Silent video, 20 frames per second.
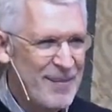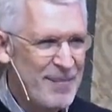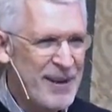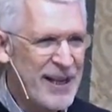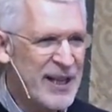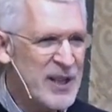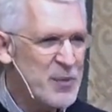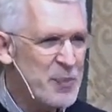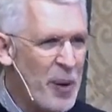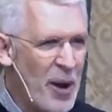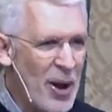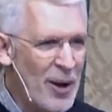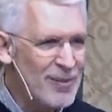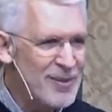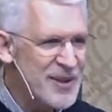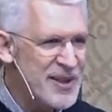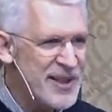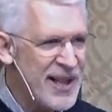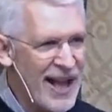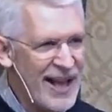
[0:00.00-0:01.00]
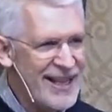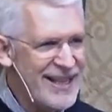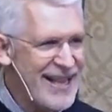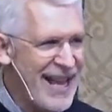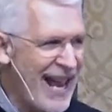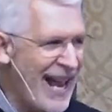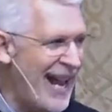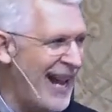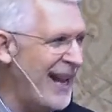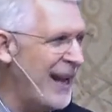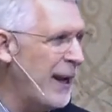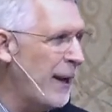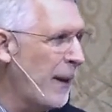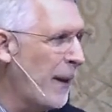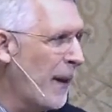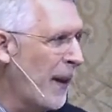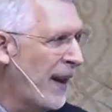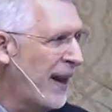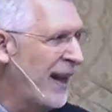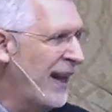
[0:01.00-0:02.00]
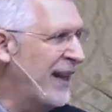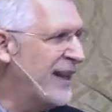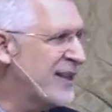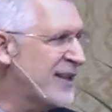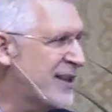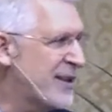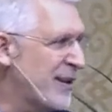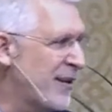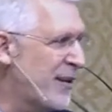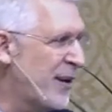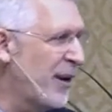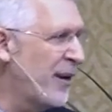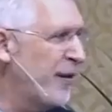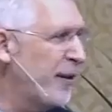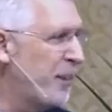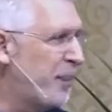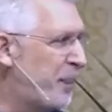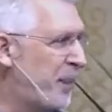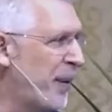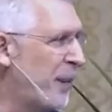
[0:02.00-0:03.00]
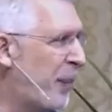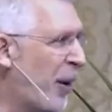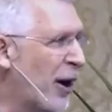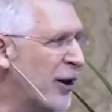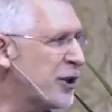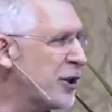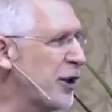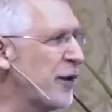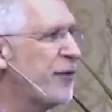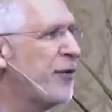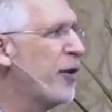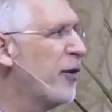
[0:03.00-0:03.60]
Because Palm Sunday is the partial